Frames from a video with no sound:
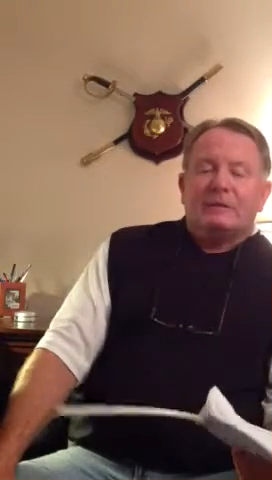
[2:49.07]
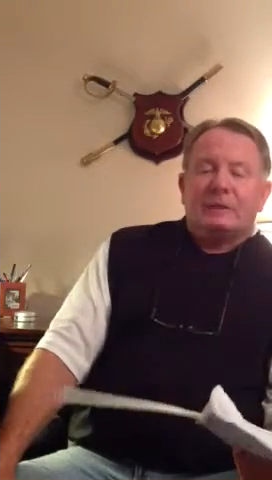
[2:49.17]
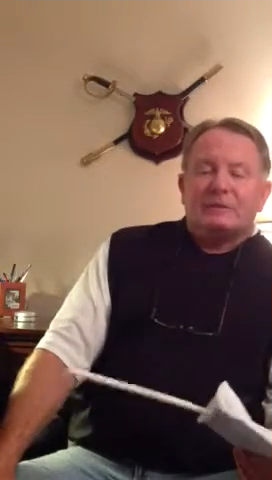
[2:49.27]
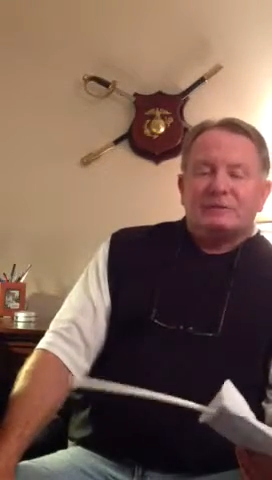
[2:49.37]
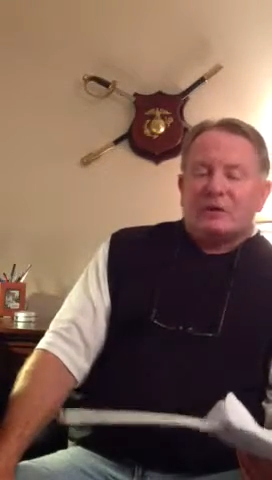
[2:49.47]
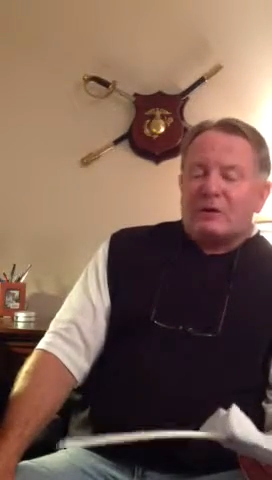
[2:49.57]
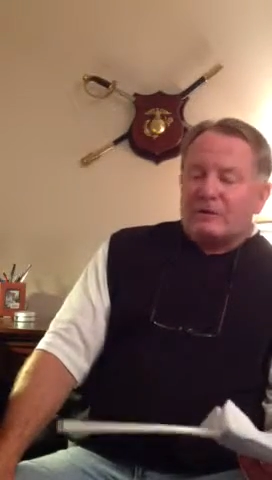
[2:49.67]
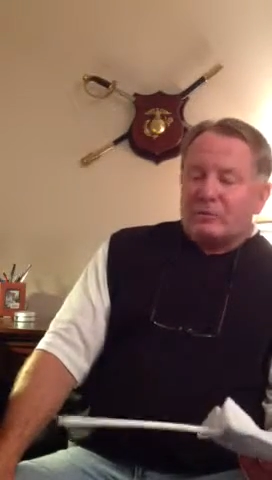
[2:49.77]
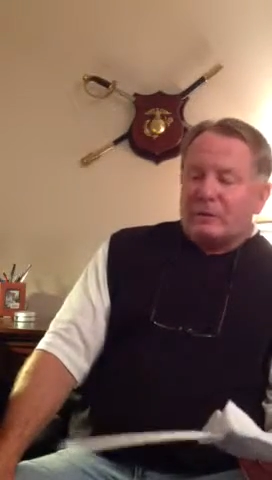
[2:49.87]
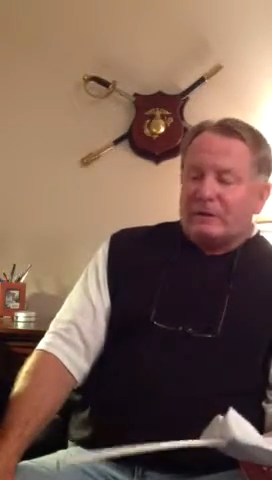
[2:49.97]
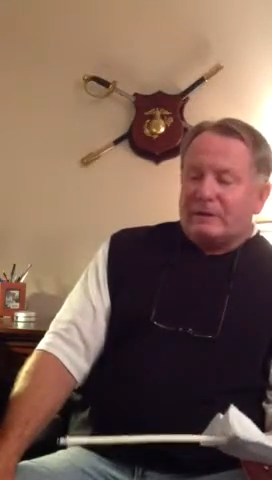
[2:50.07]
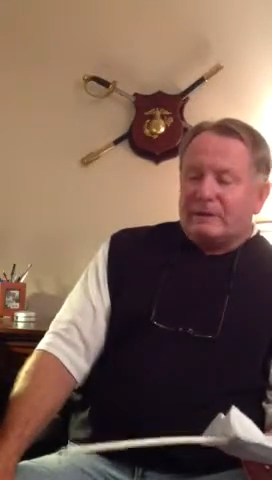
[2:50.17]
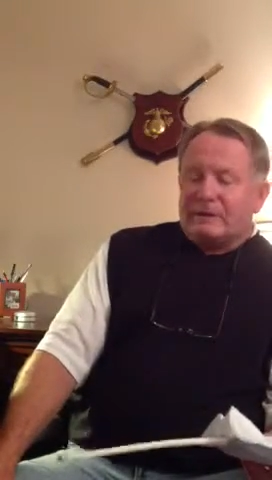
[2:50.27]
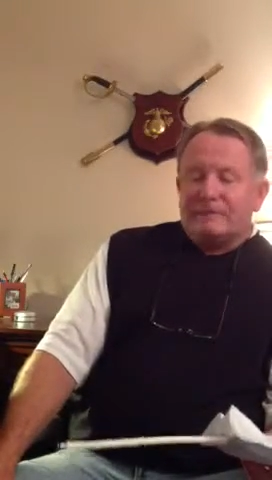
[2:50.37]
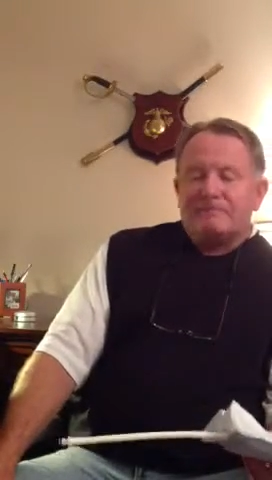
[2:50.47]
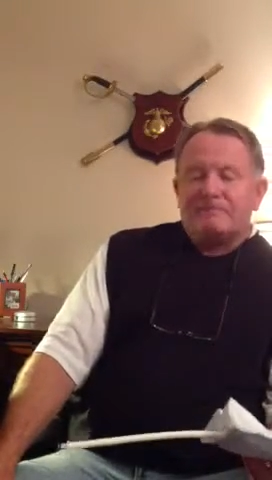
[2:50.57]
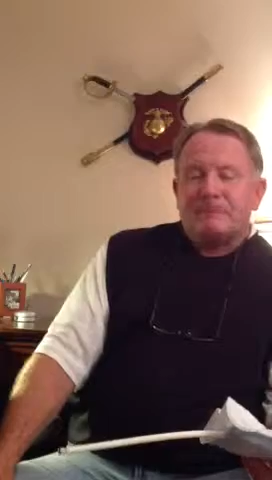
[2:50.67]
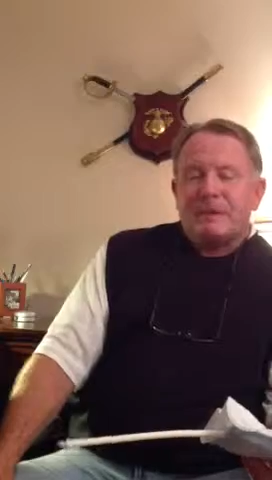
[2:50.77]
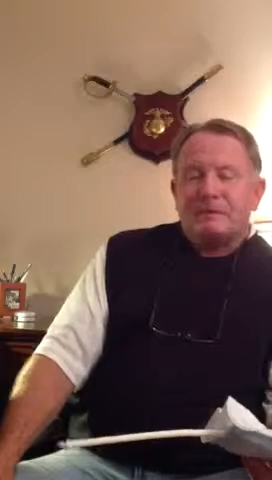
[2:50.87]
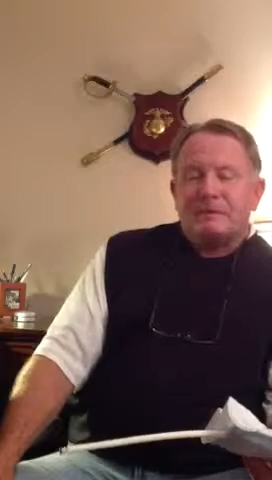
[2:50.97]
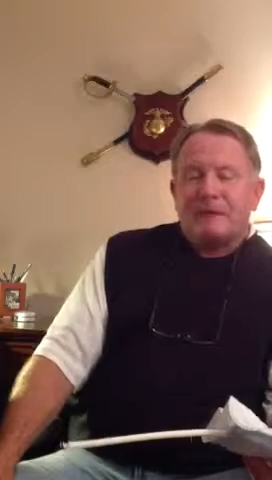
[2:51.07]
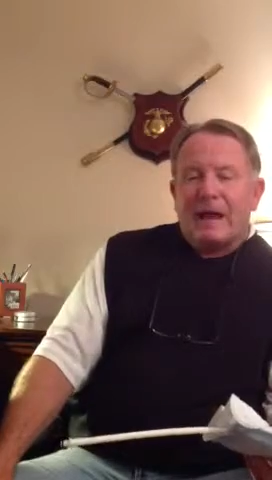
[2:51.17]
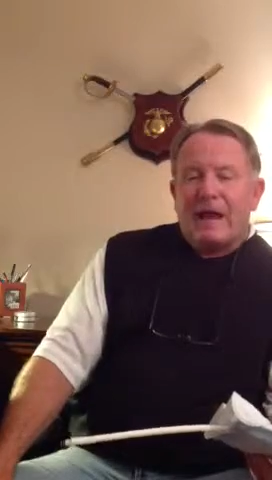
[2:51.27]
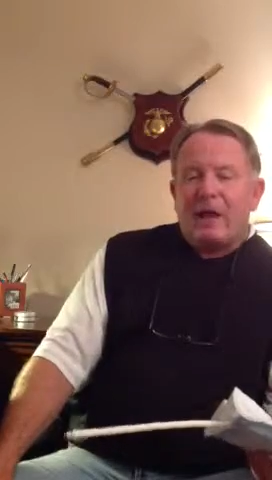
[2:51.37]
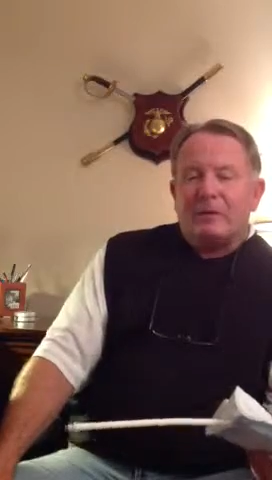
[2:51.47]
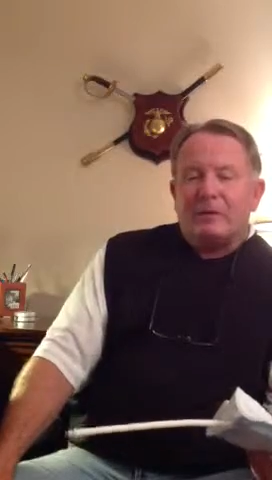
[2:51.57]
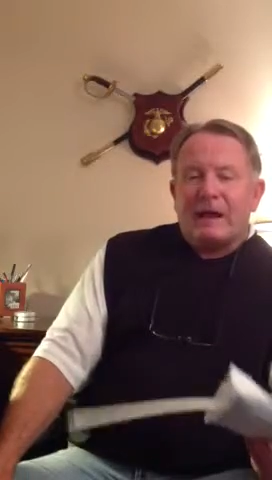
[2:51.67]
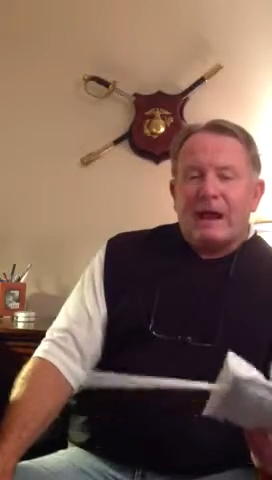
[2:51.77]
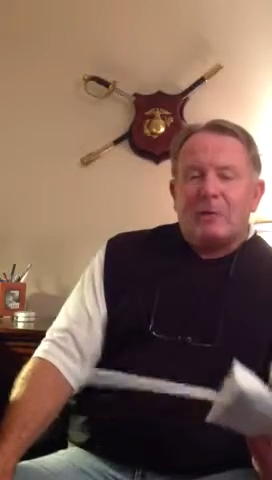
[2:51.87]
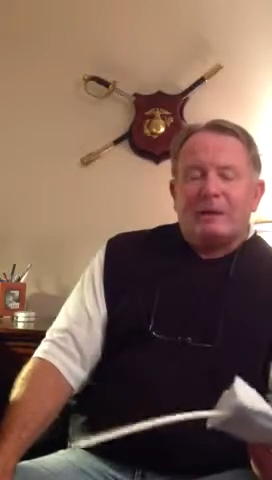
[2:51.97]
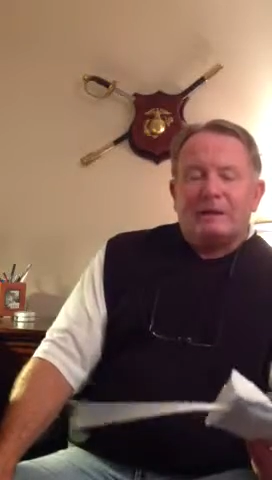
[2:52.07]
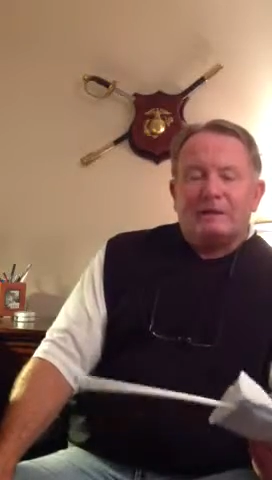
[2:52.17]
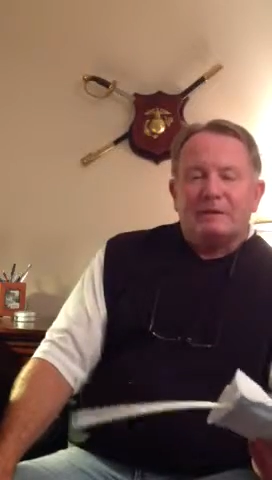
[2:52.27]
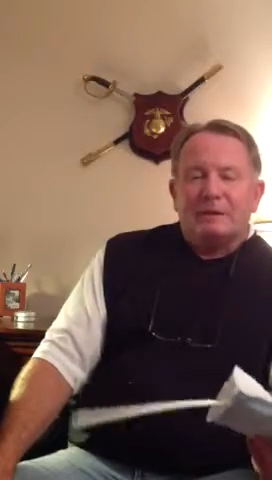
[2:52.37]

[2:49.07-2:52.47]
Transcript: Let's start with how it